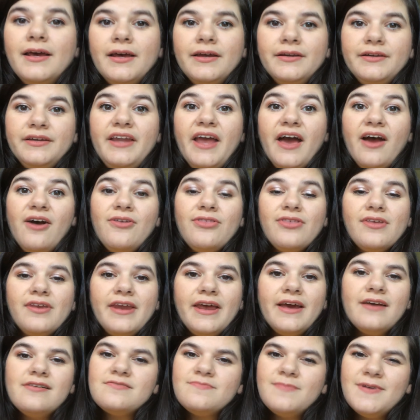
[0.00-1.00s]
Now, the
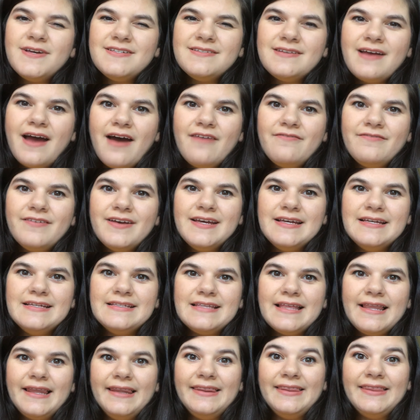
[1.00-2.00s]
next must-have
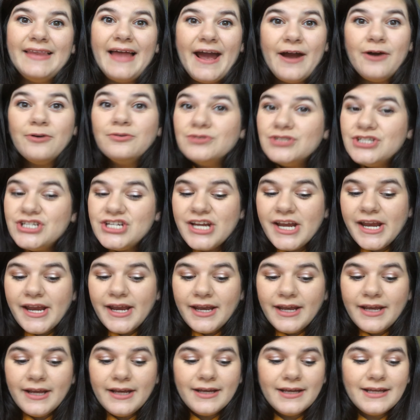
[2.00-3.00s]
is
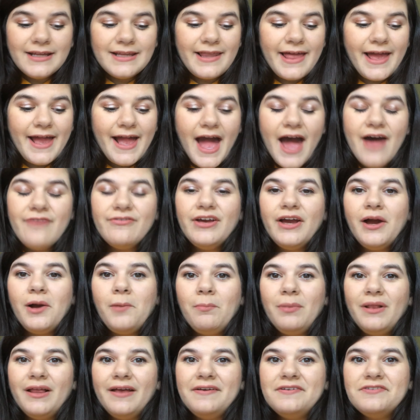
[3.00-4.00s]
lounging, like having a
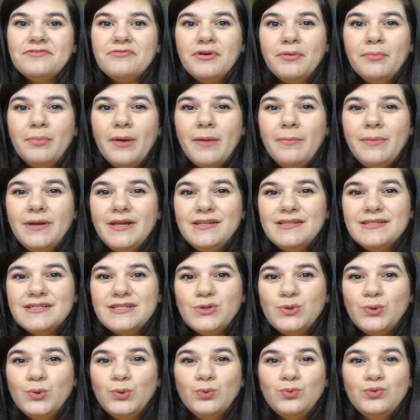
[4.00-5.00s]
place for your baby
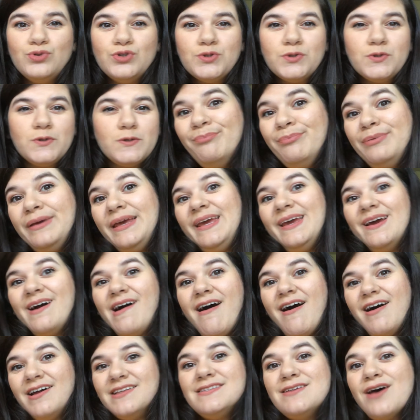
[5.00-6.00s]
to just be
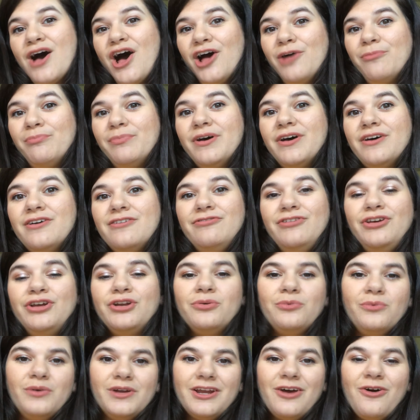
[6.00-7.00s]
on top of. You
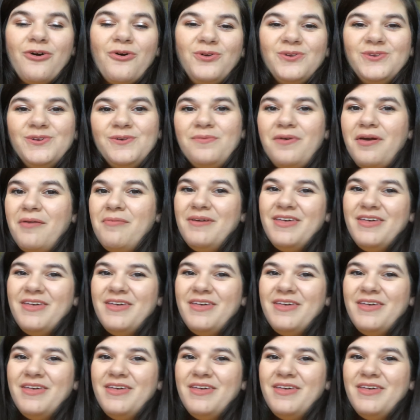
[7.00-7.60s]
don't want to hold your baby